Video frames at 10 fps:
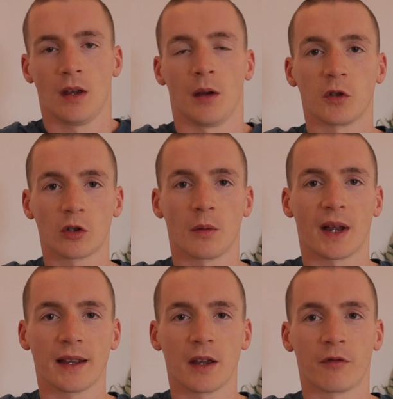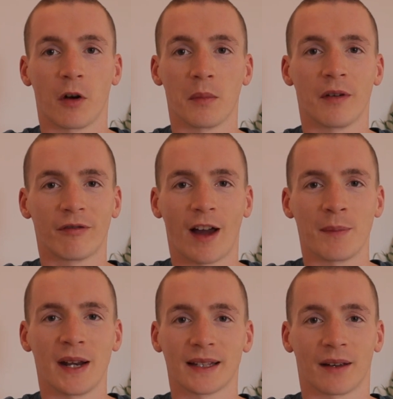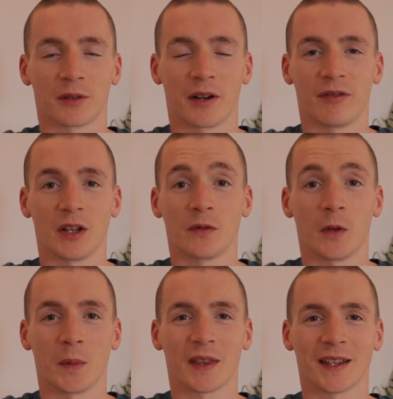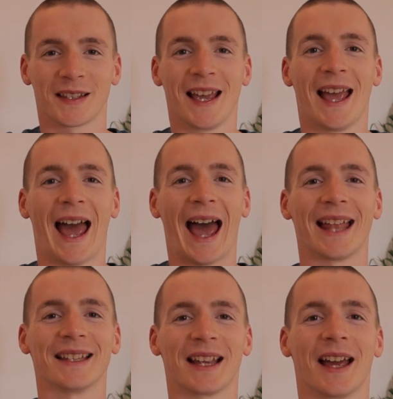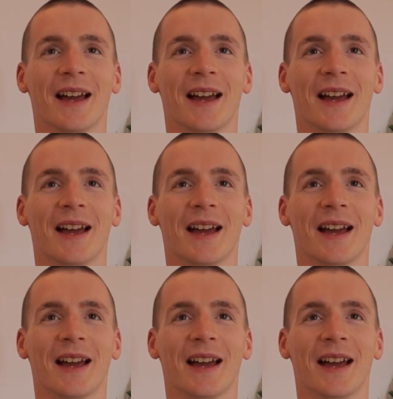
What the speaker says: I'm just coming at you from 5 minutes after I finished filming this, and